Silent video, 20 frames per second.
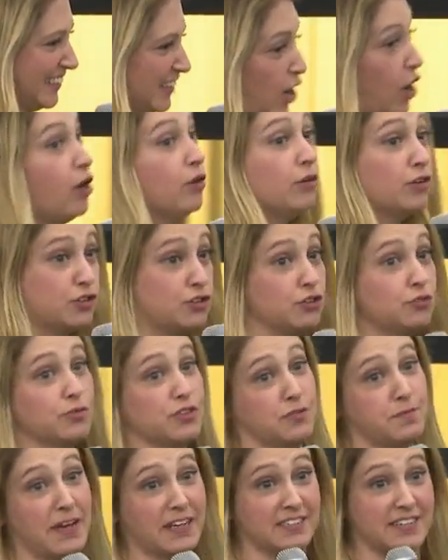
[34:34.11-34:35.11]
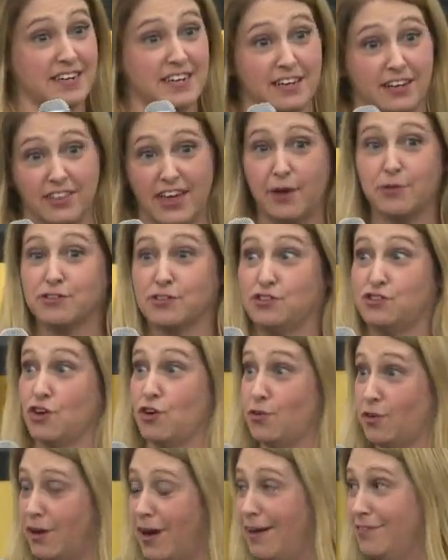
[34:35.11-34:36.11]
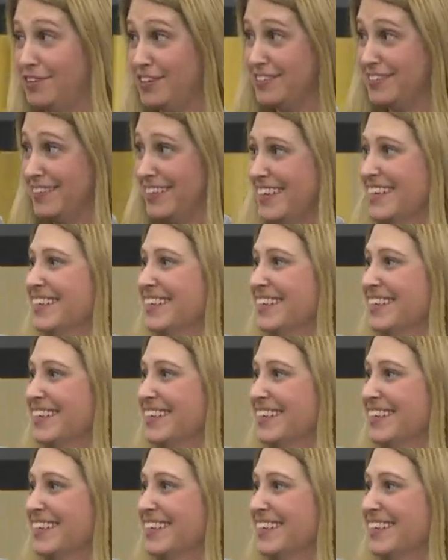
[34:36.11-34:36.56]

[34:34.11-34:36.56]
Oh, due respect to Neil. That was a joke, obviously.